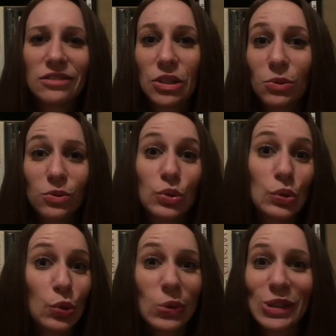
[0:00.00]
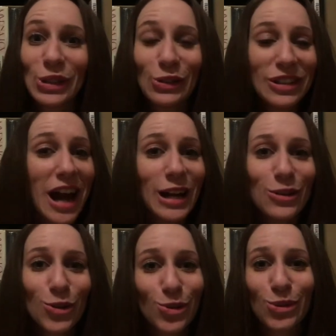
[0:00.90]
She was
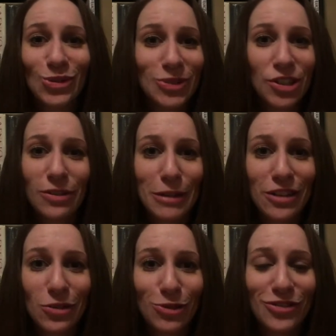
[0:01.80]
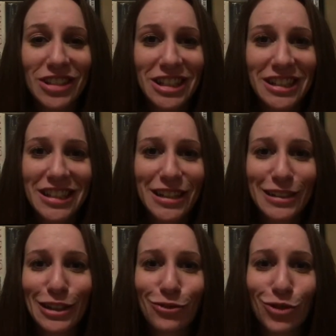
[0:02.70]
29 years old when she made this movie in
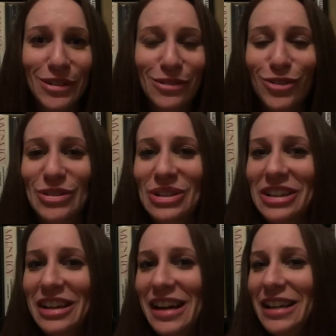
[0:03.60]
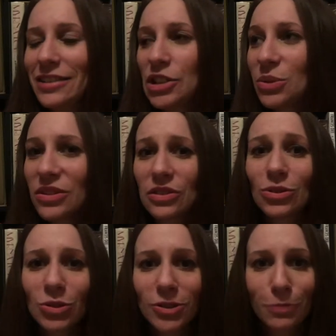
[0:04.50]
1944, and she
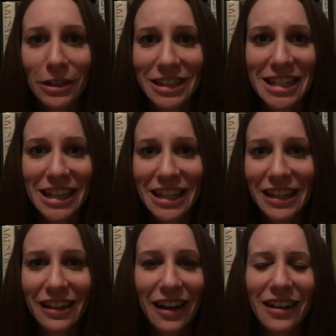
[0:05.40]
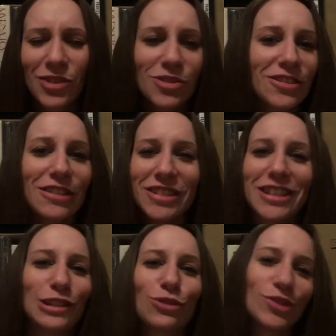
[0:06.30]
little spunky thing. I always love
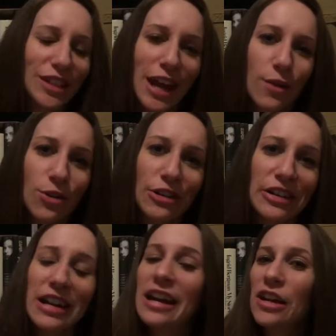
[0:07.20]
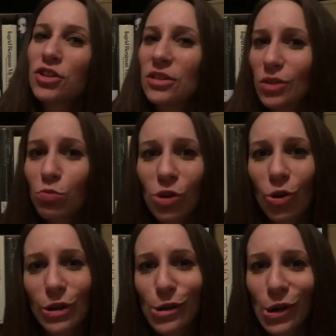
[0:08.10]
seeing Susan Hayward. She's a
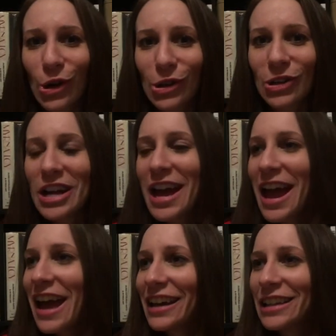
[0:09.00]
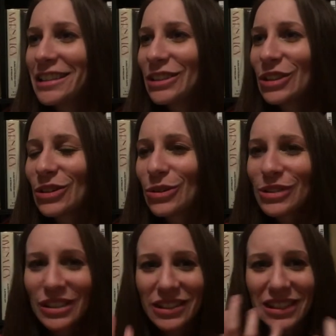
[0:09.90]
Brooklyn girl, and you can
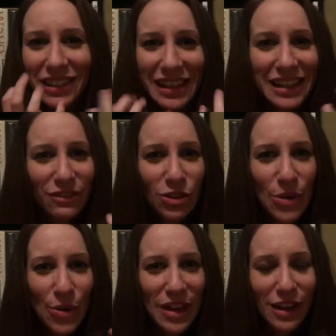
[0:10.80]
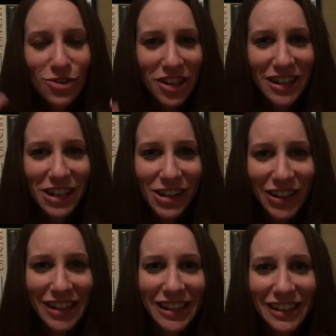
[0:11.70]
always, like, if you know that, you can
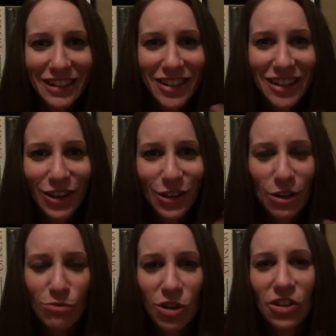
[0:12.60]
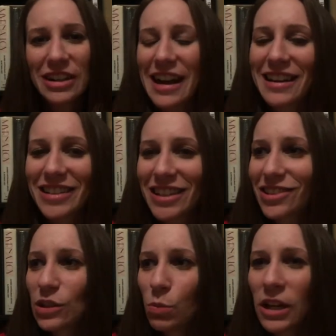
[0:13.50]
hear it. You can hear her Brooklyn accent a
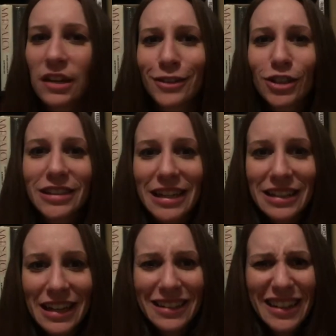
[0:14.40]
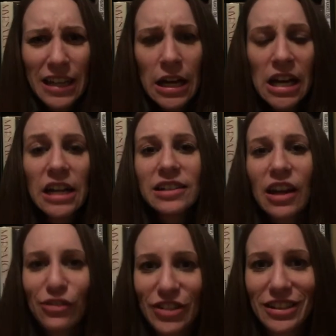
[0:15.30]
little bit, and she's got that, like,
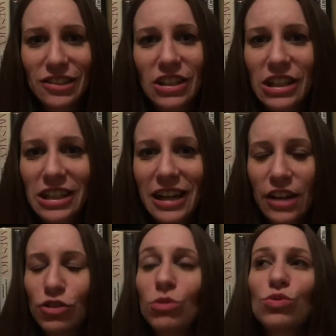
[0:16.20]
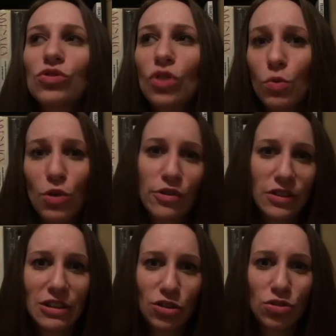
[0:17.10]
toughness to her, and she was so
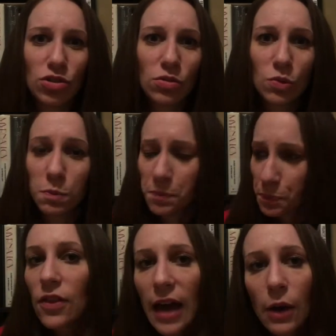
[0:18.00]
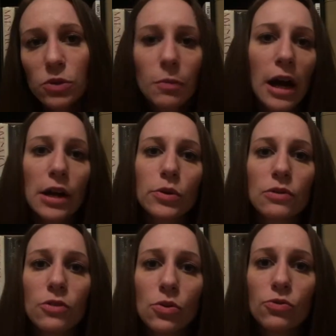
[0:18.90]
perfect as June. That was my
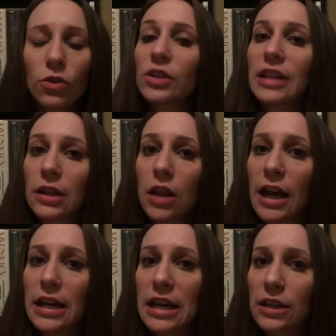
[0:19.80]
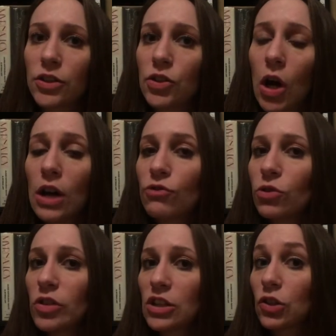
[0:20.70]
review for Deadline at Dawn
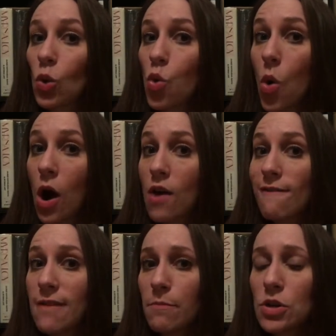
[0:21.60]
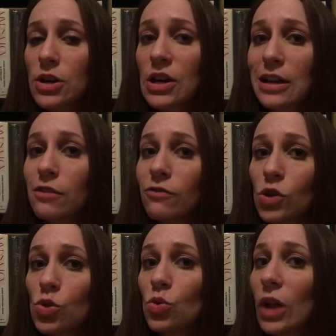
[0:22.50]
for this Noirvember. If
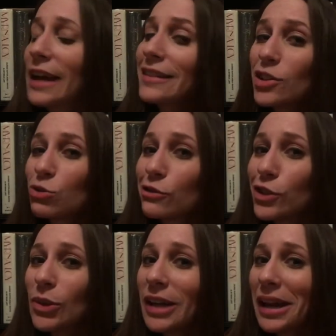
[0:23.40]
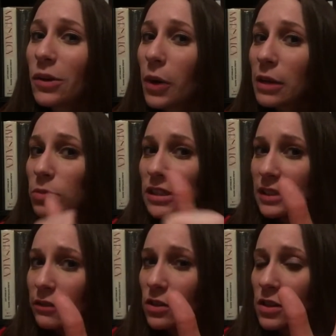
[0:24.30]
you like this review in any way, please
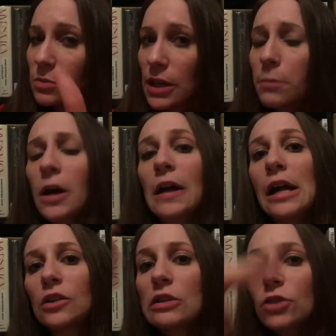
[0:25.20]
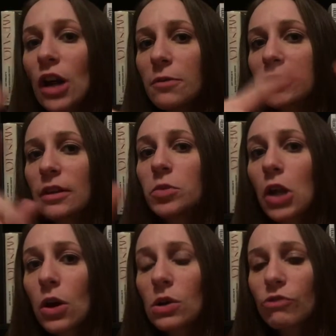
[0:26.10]
give it a thumbs up. Leave your comments down
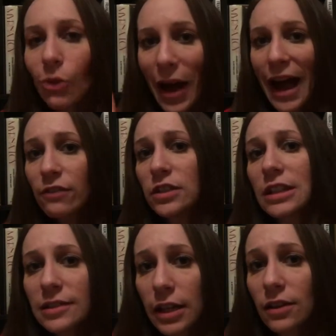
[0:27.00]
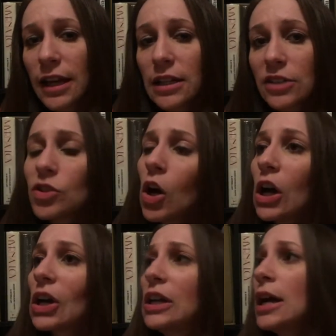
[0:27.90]
below if you have seen Deadline at
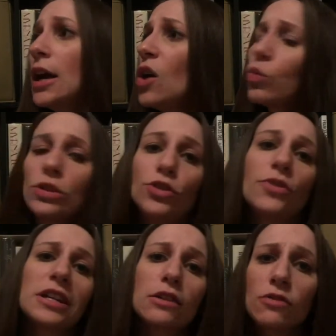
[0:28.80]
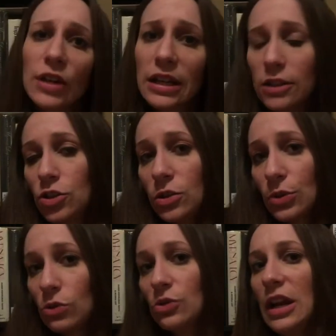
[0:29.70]
Dawn. What did you think of it? Did you
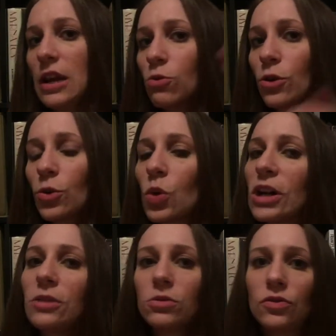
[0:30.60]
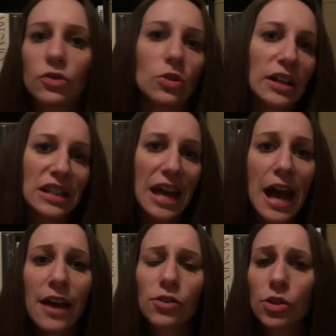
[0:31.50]
like Susan Hayward? Do you like the
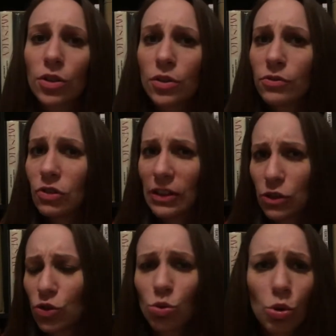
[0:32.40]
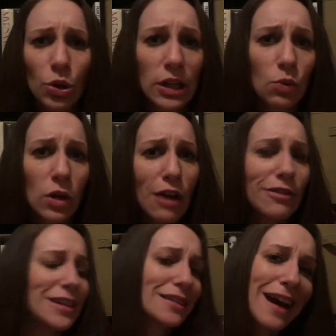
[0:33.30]
actors? If you like the story?
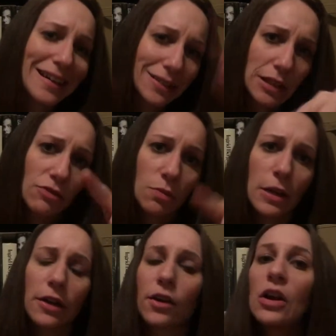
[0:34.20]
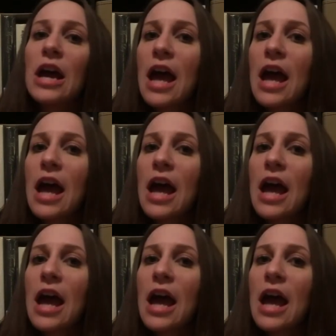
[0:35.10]
Whatever you got, leave them there.